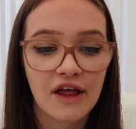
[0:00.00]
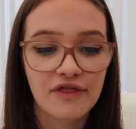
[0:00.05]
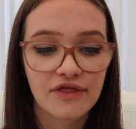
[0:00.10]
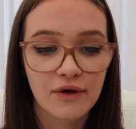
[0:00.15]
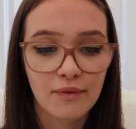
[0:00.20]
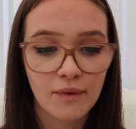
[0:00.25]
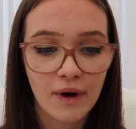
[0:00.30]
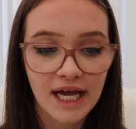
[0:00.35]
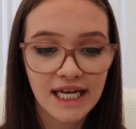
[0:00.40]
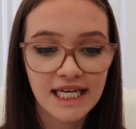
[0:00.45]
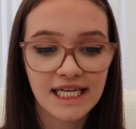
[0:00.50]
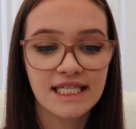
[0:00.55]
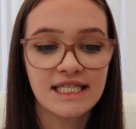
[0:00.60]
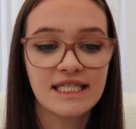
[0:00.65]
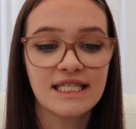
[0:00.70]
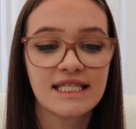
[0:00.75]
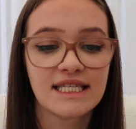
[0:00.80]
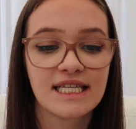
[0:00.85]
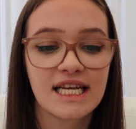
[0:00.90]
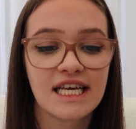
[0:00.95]
The
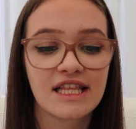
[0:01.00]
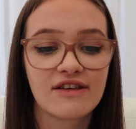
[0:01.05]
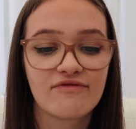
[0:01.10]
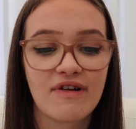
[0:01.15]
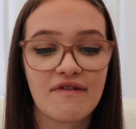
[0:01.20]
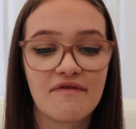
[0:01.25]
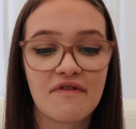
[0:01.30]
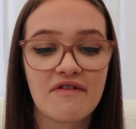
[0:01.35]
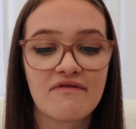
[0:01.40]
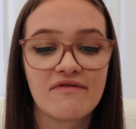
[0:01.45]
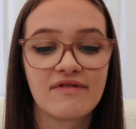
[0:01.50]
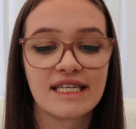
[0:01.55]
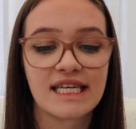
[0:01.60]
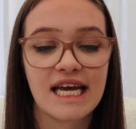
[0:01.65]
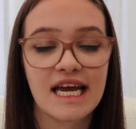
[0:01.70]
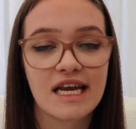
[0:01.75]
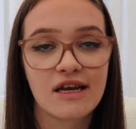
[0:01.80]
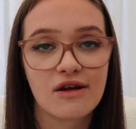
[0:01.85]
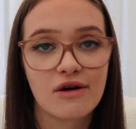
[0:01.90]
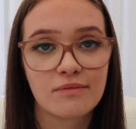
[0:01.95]
wetlands near the river
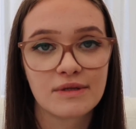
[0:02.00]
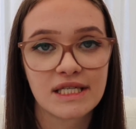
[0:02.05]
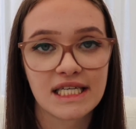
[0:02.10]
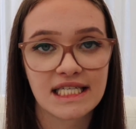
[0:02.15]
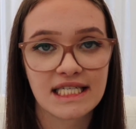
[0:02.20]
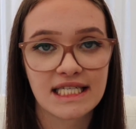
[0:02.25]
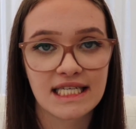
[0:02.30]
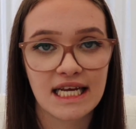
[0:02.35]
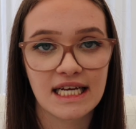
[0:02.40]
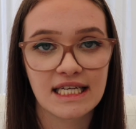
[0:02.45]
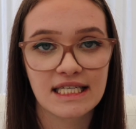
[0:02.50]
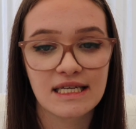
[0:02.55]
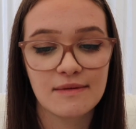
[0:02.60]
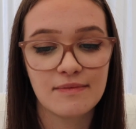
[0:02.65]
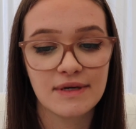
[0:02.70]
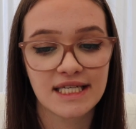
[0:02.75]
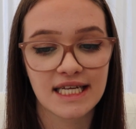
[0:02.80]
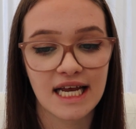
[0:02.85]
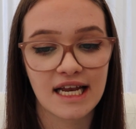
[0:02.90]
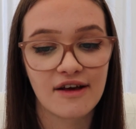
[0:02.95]
retain up to
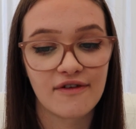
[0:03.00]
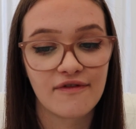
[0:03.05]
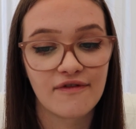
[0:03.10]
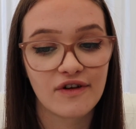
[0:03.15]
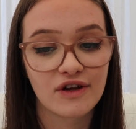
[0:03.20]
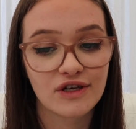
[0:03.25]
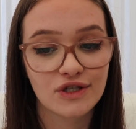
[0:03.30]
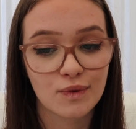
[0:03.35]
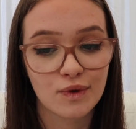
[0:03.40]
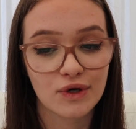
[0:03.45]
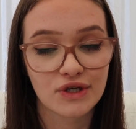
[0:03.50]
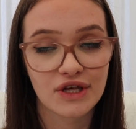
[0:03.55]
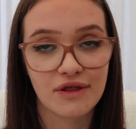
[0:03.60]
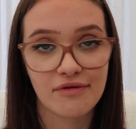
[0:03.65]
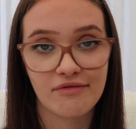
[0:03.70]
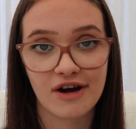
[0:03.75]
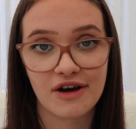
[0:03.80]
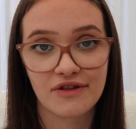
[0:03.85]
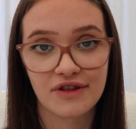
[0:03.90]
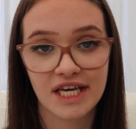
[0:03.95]
60% of flood water
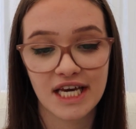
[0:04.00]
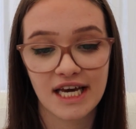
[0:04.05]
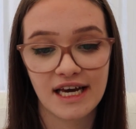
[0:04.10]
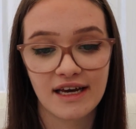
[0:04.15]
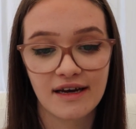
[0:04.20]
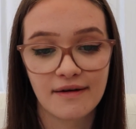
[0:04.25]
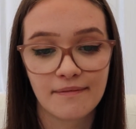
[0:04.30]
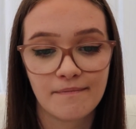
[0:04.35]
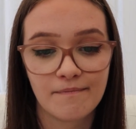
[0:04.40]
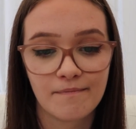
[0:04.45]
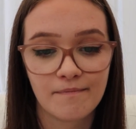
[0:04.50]
throughout the year.